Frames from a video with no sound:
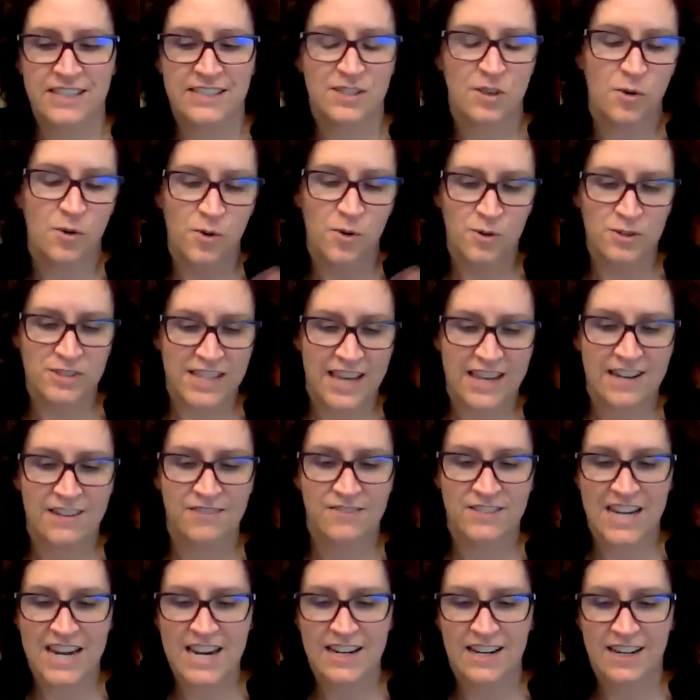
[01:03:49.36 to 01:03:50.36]
this whole set
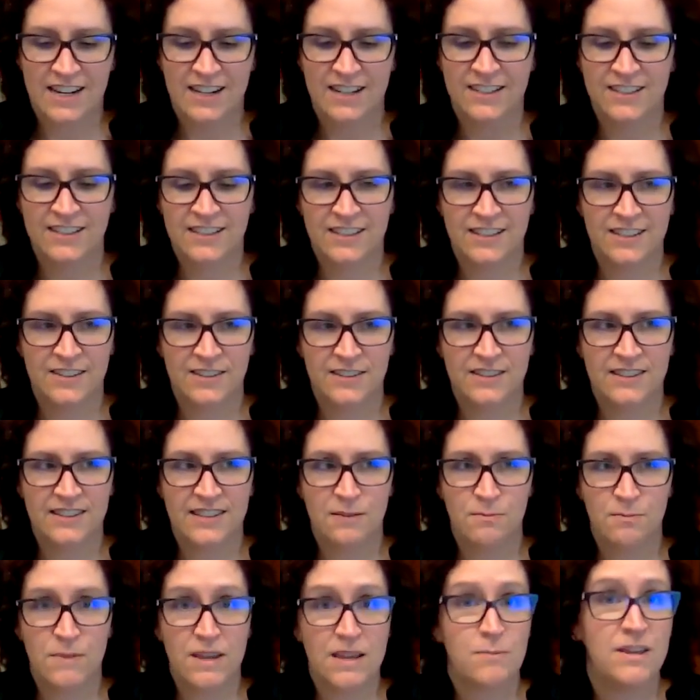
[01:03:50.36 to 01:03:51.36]
of data
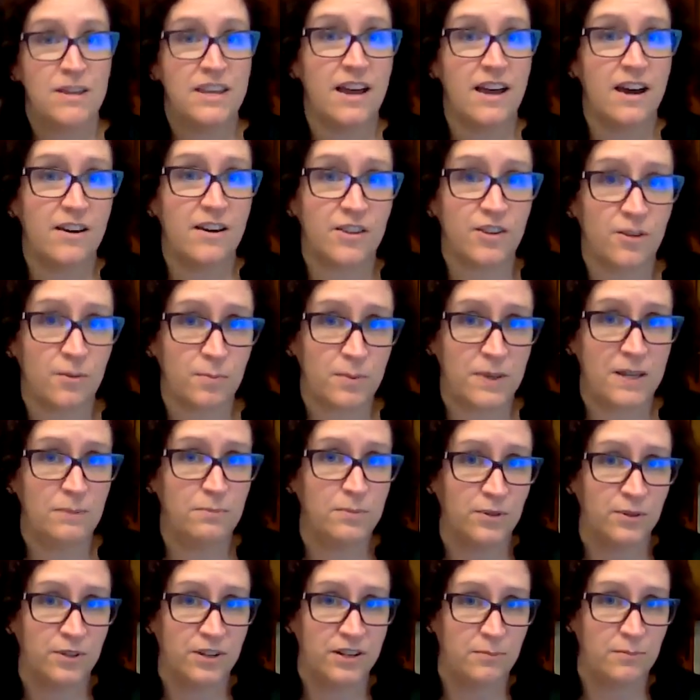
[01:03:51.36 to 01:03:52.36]
that maybe other
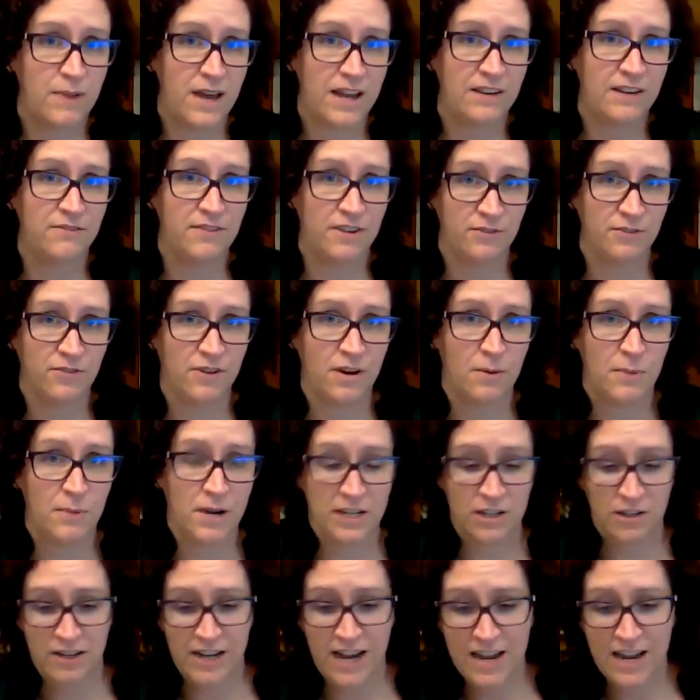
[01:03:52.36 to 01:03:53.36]
people could benefit from
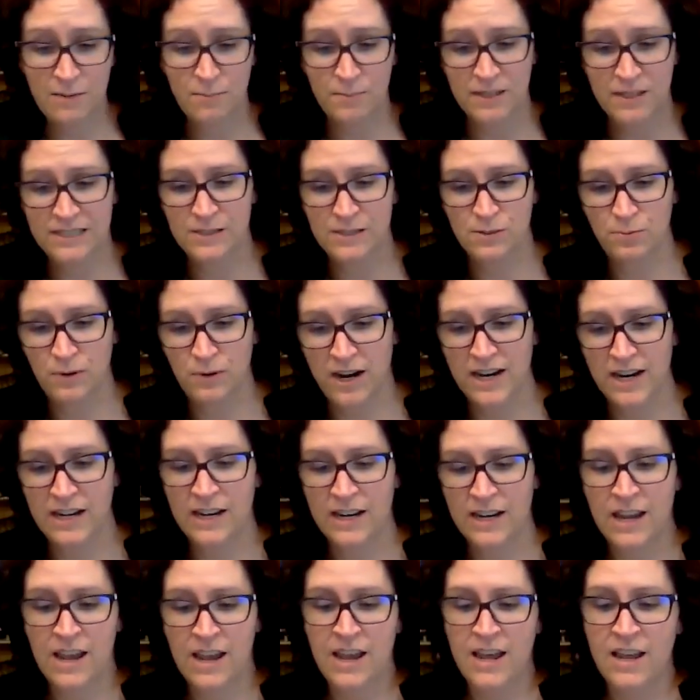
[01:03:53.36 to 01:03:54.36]
on your campus,
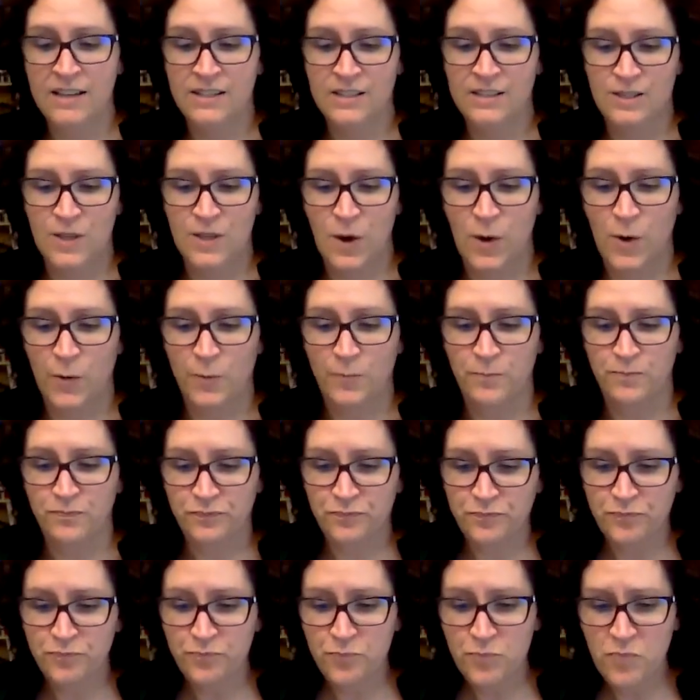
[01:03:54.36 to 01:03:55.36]
right? So
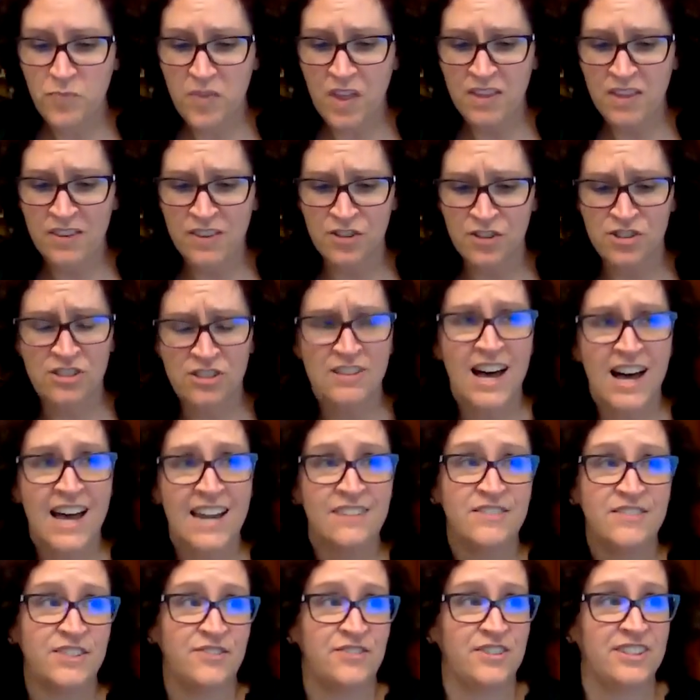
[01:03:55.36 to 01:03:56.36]
there's a
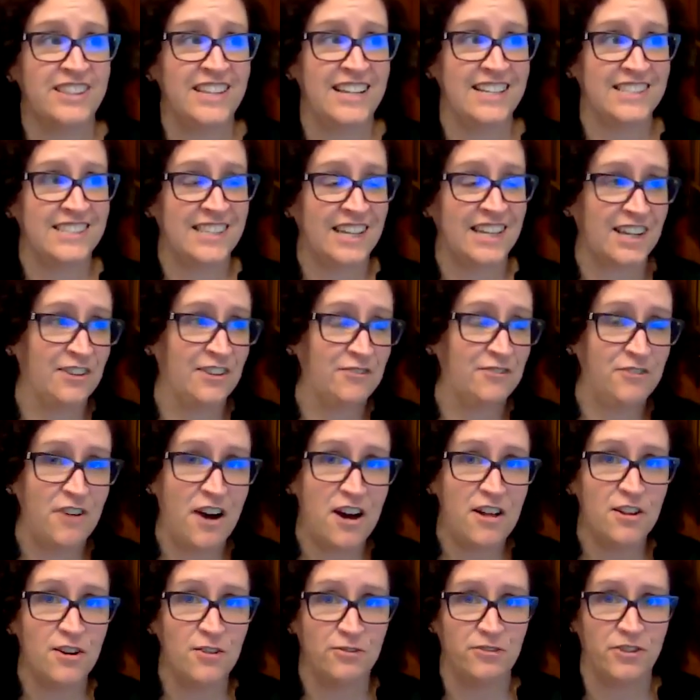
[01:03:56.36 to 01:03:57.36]
lot of different things that can
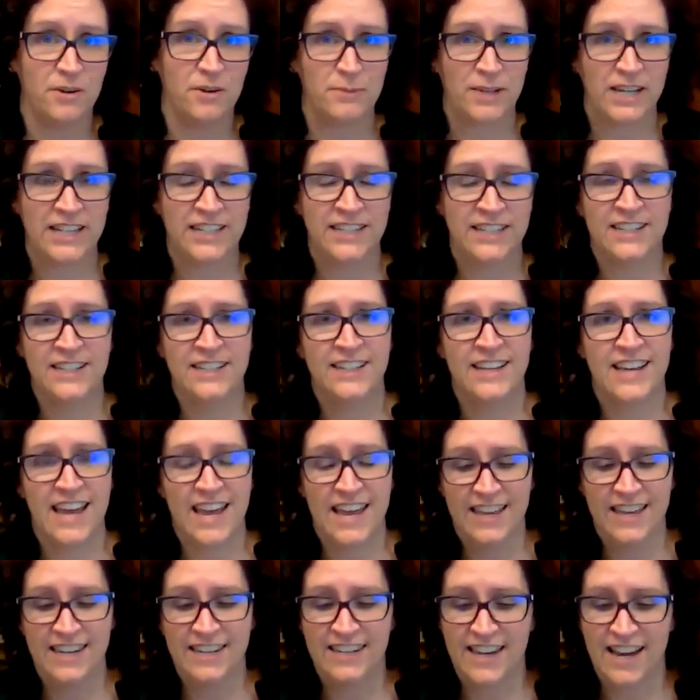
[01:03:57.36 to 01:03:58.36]
follow from it.
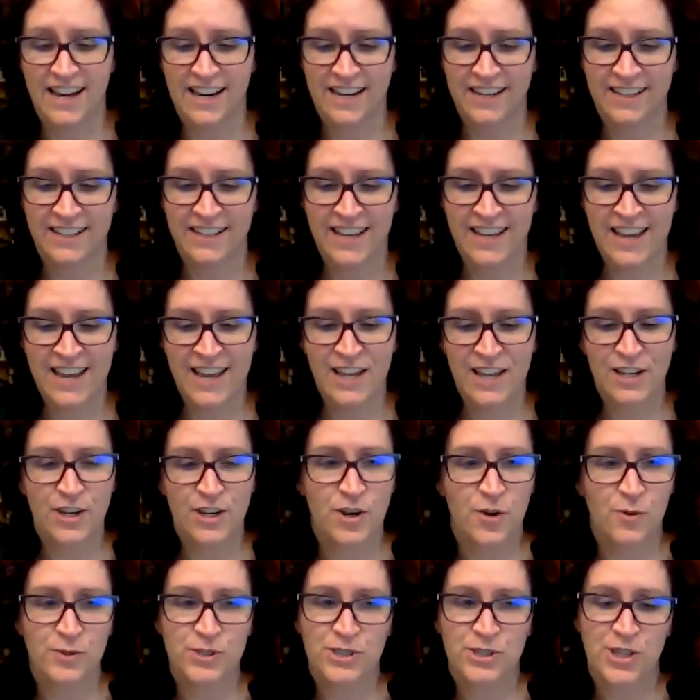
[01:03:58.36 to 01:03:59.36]
And,
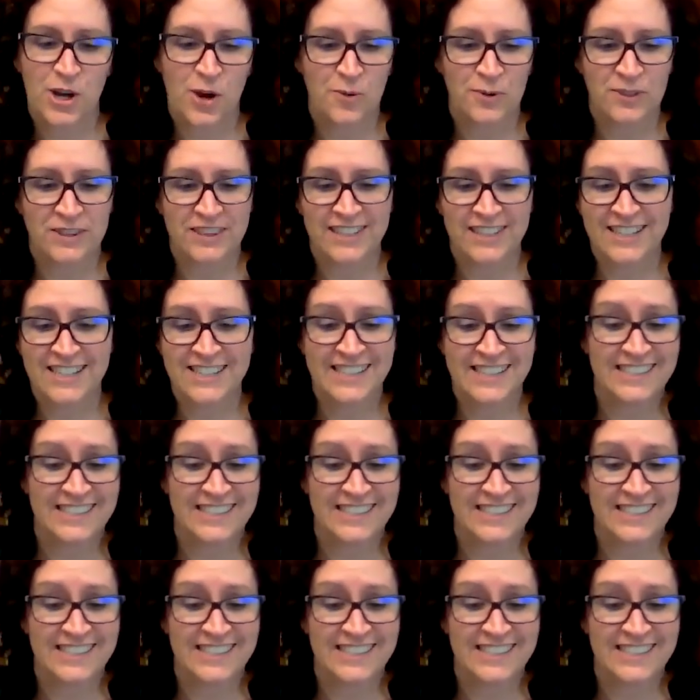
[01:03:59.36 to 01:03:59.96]
we'll start with